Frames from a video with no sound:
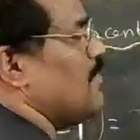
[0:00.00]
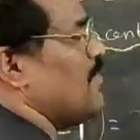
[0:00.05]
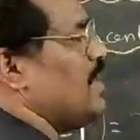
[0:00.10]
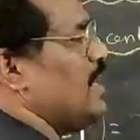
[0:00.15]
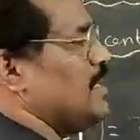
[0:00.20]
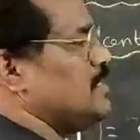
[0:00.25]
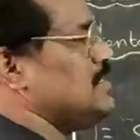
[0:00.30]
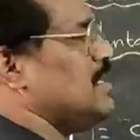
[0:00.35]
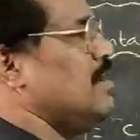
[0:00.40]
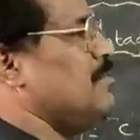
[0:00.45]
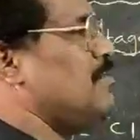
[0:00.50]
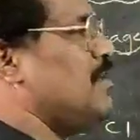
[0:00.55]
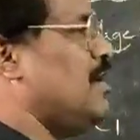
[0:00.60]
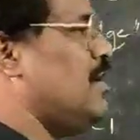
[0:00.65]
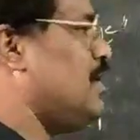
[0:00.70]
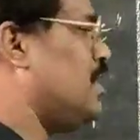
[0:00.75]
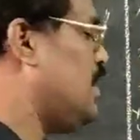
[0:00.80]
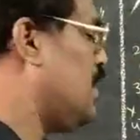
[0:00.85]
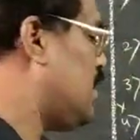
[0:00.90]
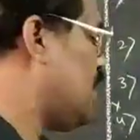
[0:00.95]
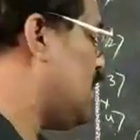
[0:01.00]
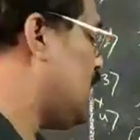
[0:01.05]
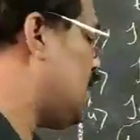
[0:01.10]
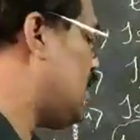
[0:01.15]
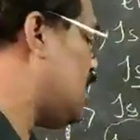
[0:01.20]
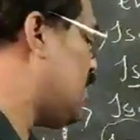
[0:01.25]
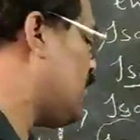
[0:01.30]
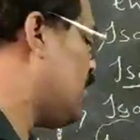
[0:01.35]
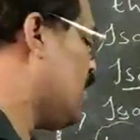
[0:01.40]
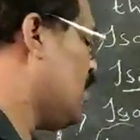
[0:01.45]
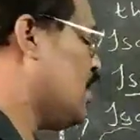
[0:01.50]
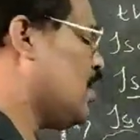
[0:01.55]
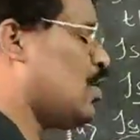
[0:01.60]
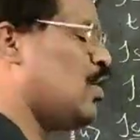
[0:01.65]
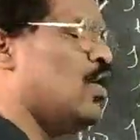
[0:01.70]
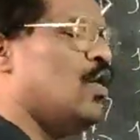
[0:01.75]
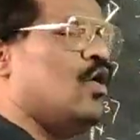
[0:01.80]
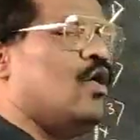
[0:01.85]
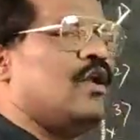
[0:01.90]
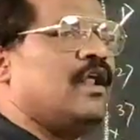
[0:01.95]
One example I am taking it up.
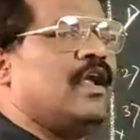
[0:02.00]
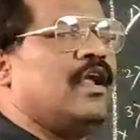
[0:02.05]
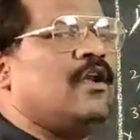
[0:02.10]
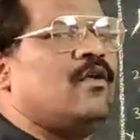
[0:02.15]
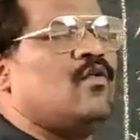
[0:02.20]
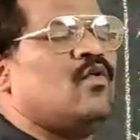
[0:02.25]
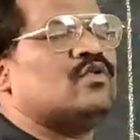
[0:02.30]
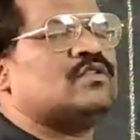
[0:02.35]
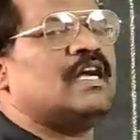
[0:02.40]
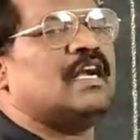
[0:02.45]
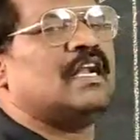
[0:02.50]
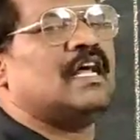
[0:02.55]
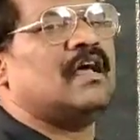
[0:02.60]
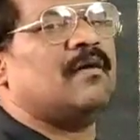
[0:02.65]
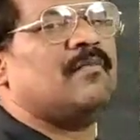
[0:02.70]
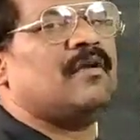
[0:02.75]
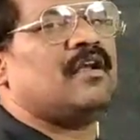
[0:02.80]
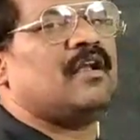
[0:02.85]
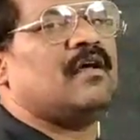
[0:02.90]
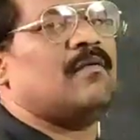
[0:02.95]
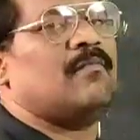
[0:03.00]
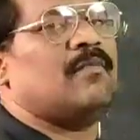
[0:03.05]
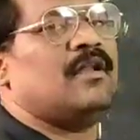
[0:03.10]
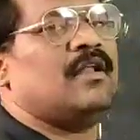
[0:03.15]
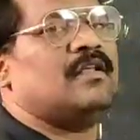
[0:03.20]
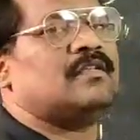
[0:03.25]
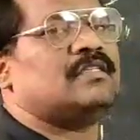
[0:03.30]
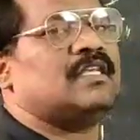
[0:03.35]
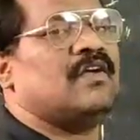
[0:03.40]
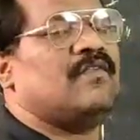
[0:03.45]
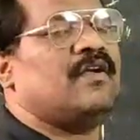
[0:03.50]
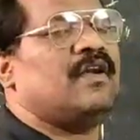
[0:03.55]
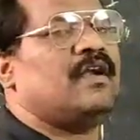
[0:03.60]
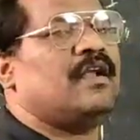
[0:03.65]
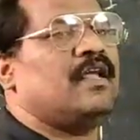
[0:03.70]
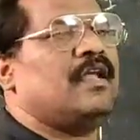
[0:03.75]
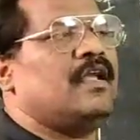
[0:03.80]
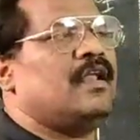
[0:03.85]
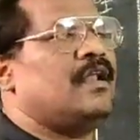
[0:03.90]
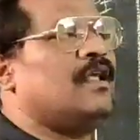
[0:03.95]
Chlorine, whose atomic number is
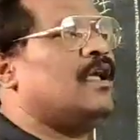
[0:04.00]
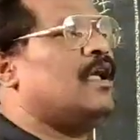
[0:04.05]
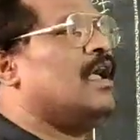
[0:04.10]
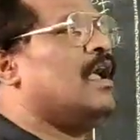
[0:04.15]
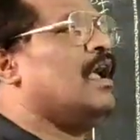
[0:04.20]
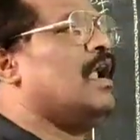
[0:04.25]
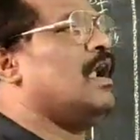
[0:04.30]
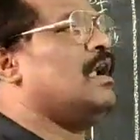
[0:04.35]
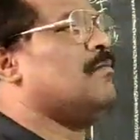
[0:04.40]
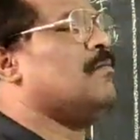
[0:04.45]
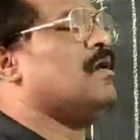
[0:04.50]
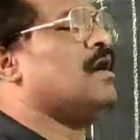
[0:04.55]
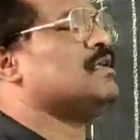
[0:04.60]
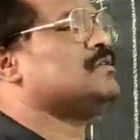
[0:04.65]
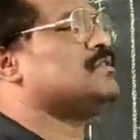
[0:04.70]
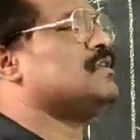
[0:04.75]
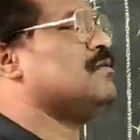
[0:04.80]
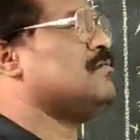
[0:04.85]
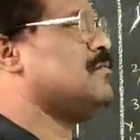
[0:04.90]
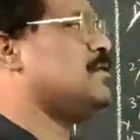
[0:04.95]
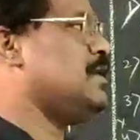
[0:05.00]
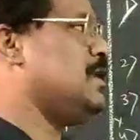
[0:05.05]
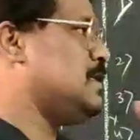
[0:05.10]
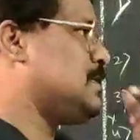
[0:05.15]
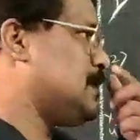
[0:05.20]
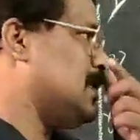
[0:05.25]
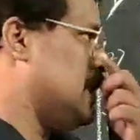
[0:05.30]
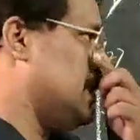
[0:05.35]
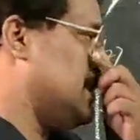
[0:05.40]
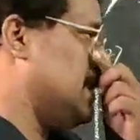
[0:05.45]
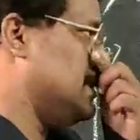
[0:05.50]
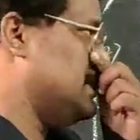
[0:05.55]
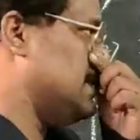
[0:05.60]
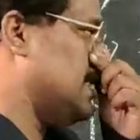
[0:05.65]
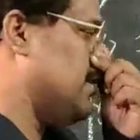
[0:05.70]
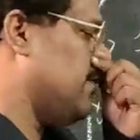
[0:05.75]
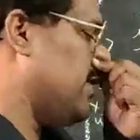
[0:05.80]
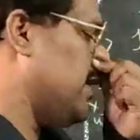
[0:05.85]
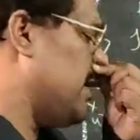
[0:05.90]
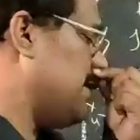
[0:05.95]
17 and mass number is
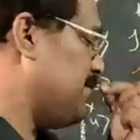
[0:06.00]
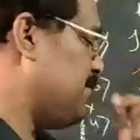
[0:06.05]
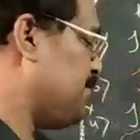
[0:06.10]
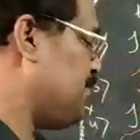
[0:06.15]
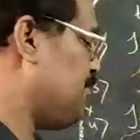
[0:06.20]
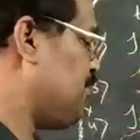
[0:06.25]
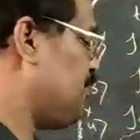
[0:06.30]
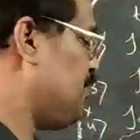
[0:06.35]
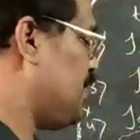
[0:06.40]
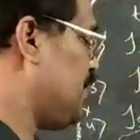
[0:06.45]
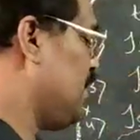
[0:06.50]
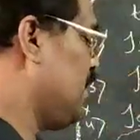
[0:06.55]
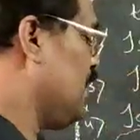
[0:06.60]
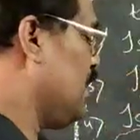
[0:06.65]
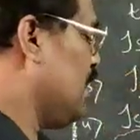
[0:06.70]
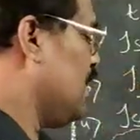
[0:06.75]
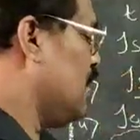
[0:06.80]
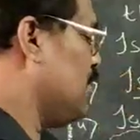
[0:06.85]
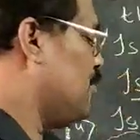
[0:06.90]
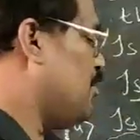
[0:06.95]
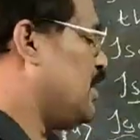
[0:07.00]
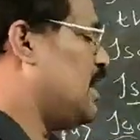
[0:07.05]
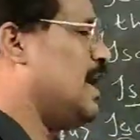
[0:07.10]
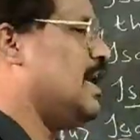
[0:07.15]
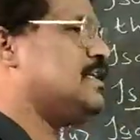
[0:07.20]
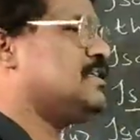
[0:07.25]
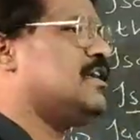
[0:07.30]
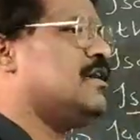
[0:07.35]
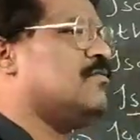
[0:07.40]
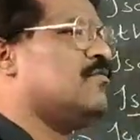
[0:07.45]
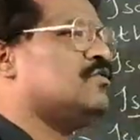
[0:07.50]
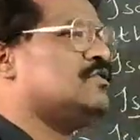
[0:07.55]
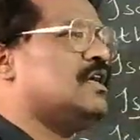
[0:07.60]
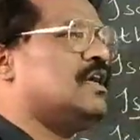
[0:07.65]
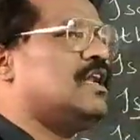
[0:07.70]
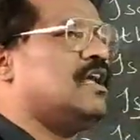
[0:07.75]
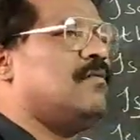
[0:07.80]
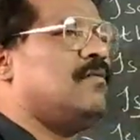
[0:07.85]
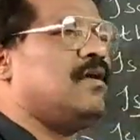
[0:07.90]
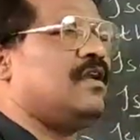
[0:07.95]
37. Potassium, whose
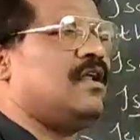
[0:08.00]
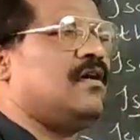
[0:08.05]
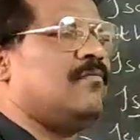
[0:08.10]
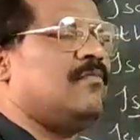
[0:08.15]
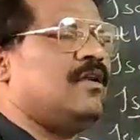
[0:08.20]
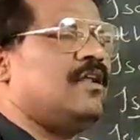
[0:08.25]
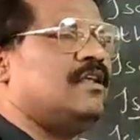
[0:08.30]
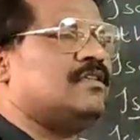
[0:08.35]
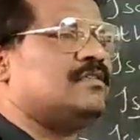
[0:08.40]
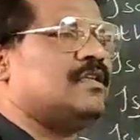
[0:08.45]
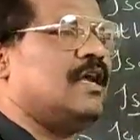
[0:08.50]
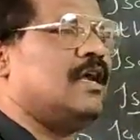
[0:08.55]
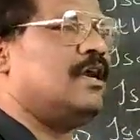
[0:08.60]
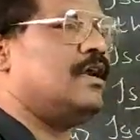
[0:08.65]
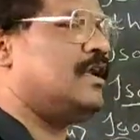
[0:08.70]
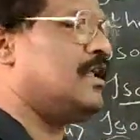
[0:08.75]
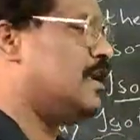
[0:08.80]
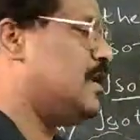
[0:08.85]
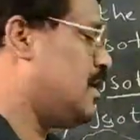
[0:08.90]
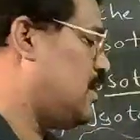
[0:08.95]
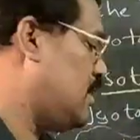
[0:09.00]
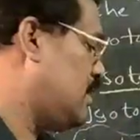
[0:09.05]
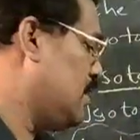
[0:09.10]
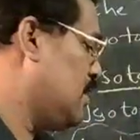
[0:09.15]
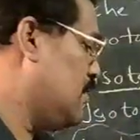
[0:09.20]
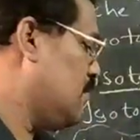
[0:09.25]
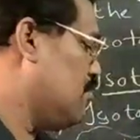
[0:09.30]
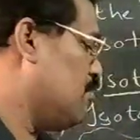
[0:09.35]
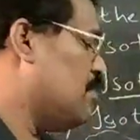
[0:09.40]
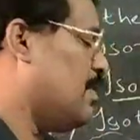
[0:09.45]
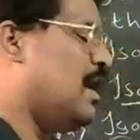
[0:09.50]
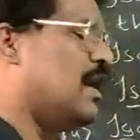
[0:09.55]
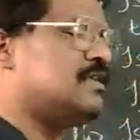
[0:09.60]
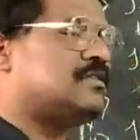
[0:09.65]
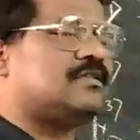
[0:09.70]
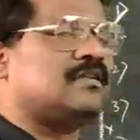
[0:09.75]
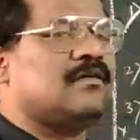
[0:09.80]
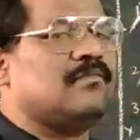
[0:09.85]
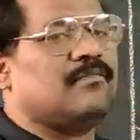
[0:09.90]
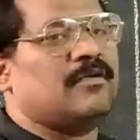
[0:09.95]
atomic number is 19,
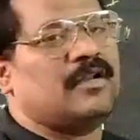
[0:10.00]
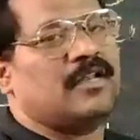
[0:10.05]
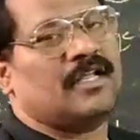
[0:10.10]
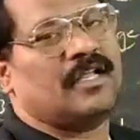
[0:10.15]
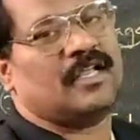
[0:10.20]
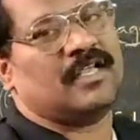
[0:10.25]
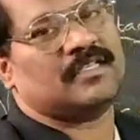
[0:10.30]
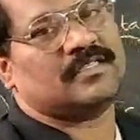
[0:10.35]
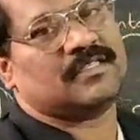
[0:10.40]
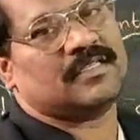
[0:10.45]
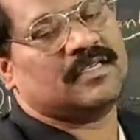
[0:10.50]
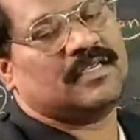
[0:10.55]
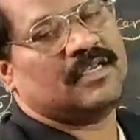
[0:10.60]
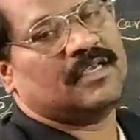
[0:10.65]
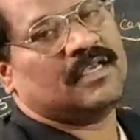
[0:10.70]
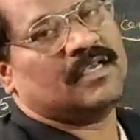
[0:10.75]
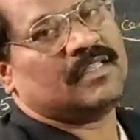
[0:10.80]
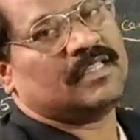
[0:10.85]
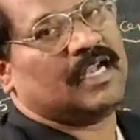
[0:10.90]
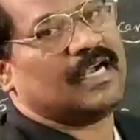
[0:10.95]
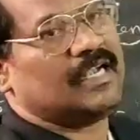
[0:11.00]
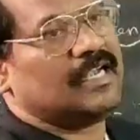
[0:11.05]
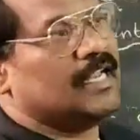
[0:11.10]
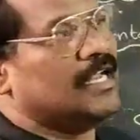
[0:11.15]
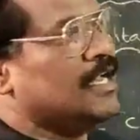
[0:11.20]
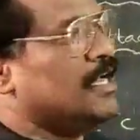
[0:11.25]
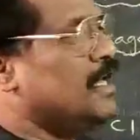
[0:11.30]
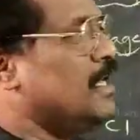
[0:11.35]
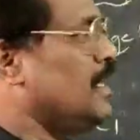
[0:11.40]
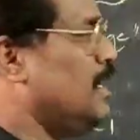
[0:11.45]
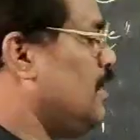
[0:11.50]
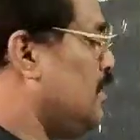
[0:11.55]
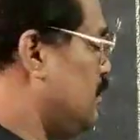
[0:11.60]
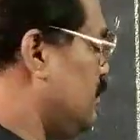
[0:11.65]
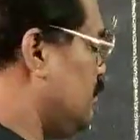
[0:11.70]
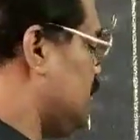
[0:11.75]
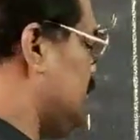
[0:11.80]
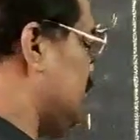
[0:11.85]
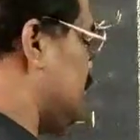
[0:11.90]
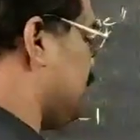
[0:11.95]
mass number is
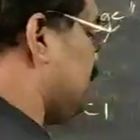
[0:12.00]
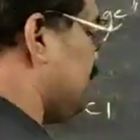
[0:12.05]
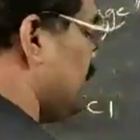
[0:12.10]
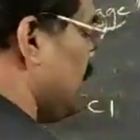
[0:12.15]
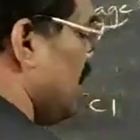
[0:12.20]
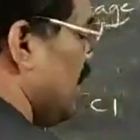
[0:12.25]
39.